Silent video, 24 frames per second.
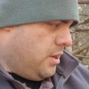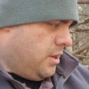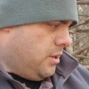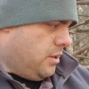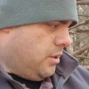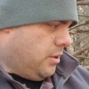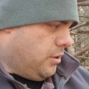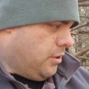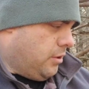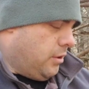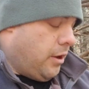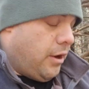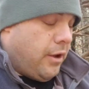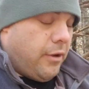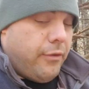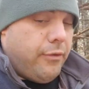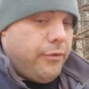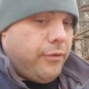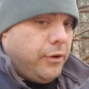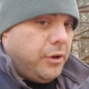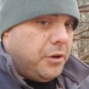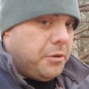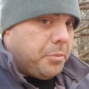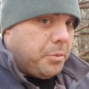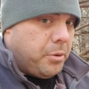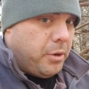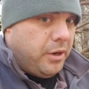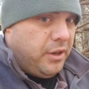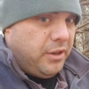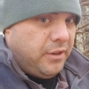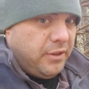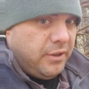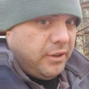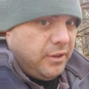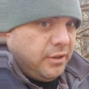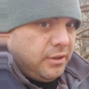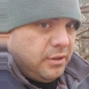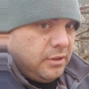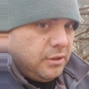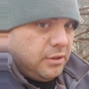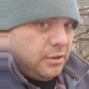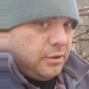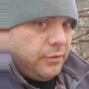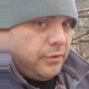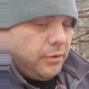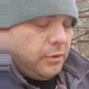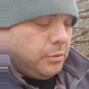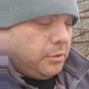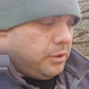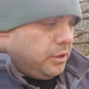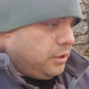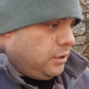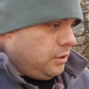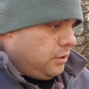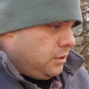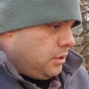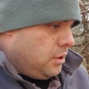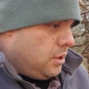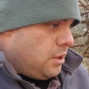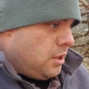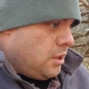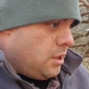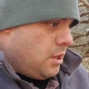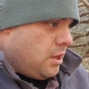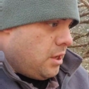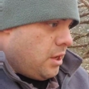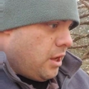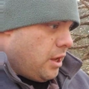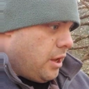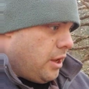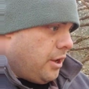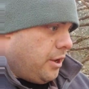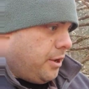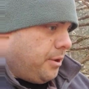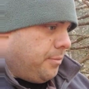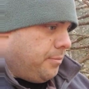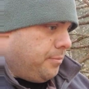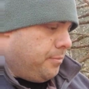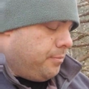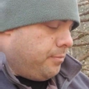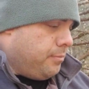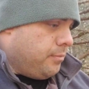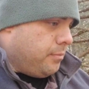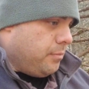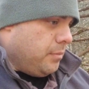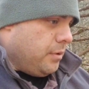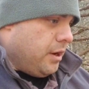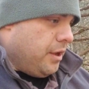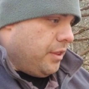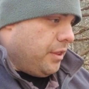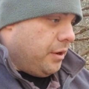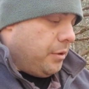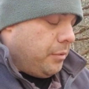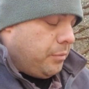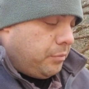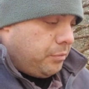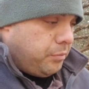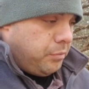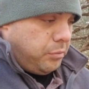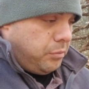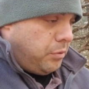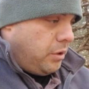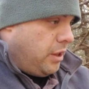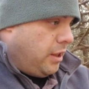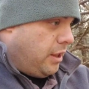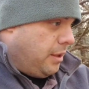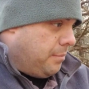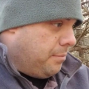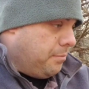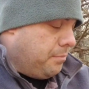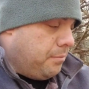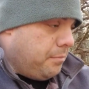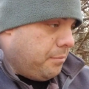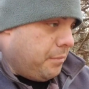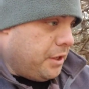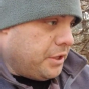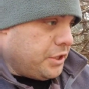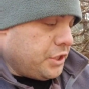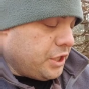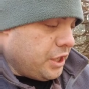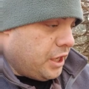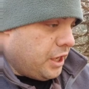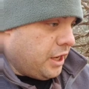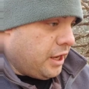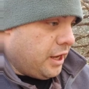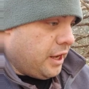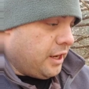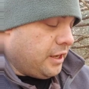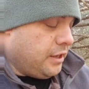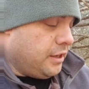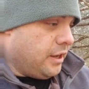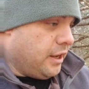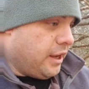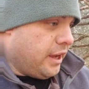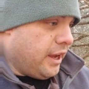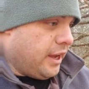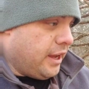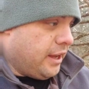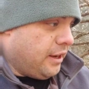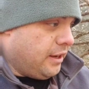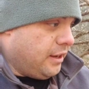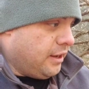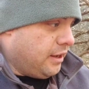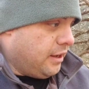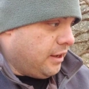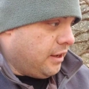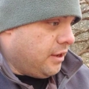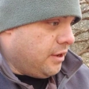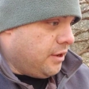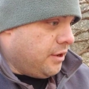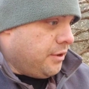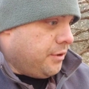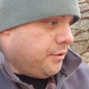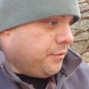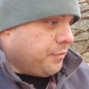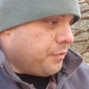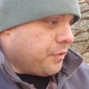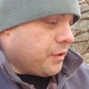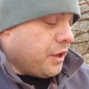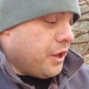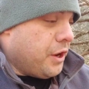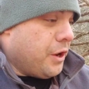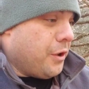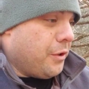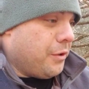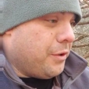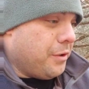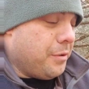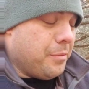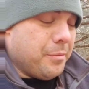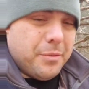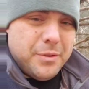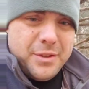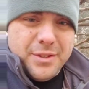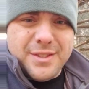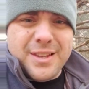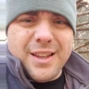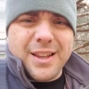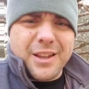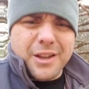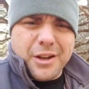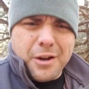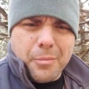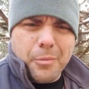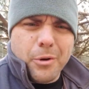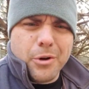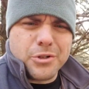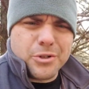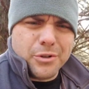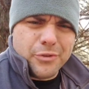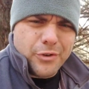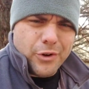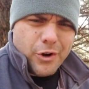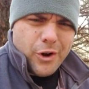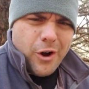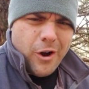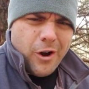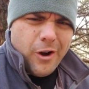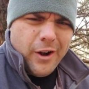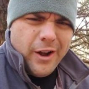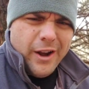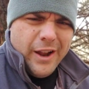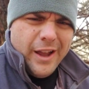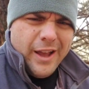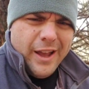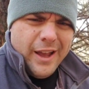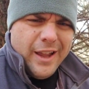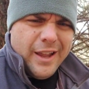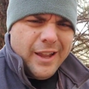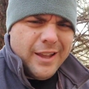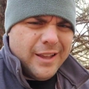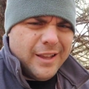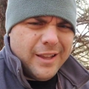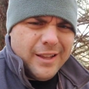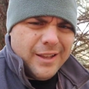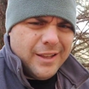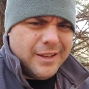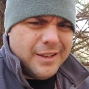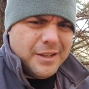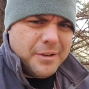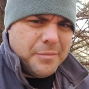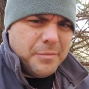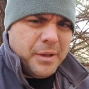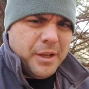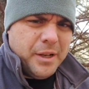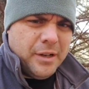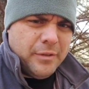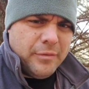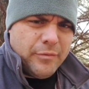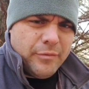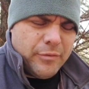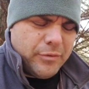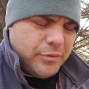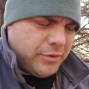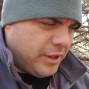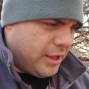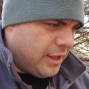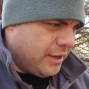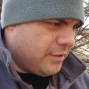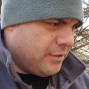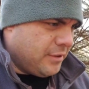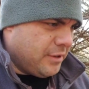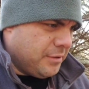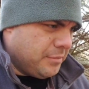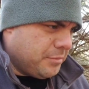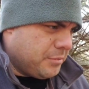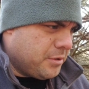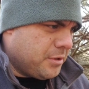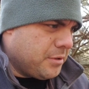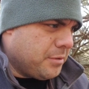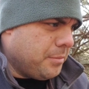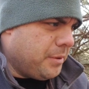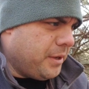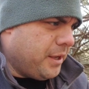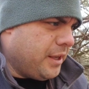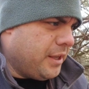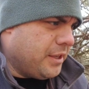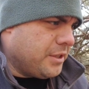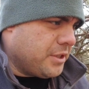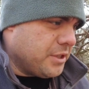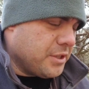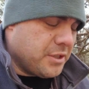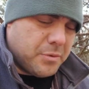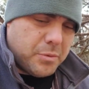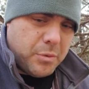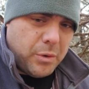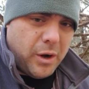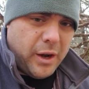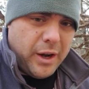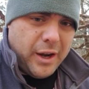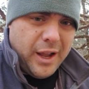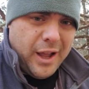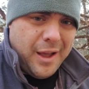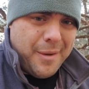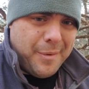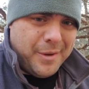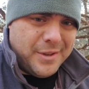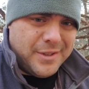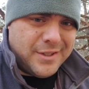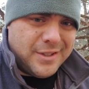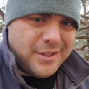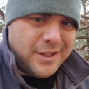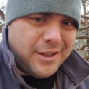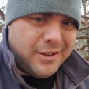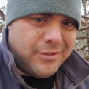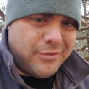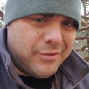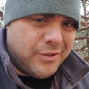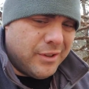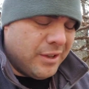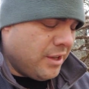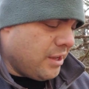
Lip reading: or a footprint, if you will. And then while I'm mentioning it, I had, and this is like a commercial for REI. I didn't mean for that to be. It's just where I got my stuff,